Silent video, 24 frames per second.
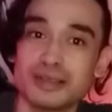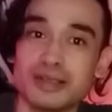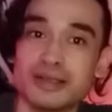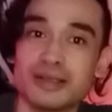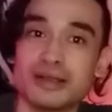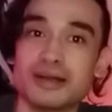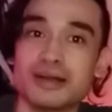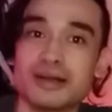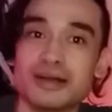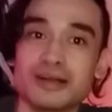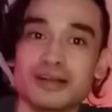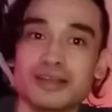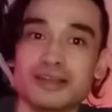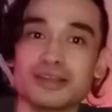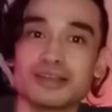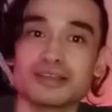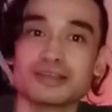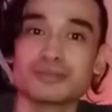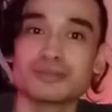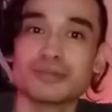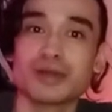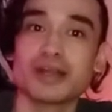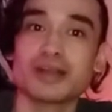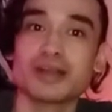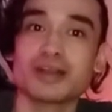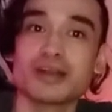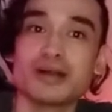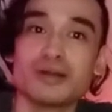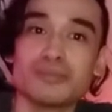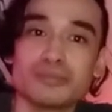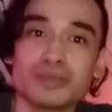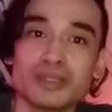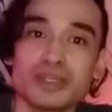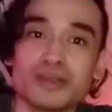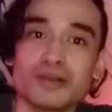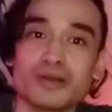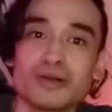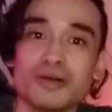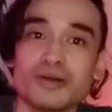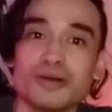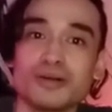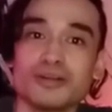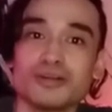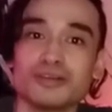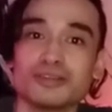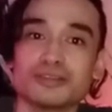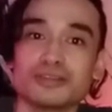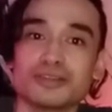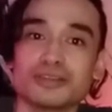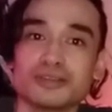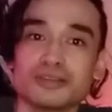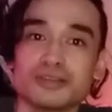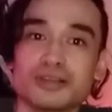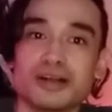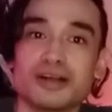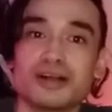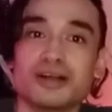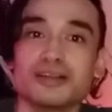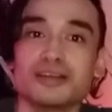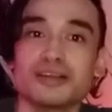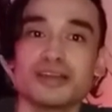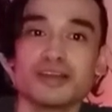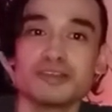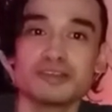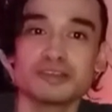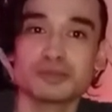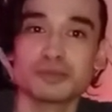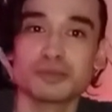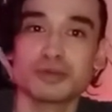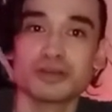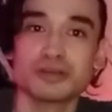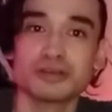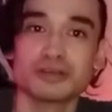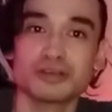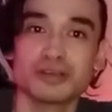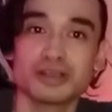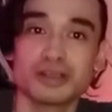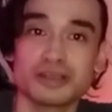It's by a company called LifeSmart,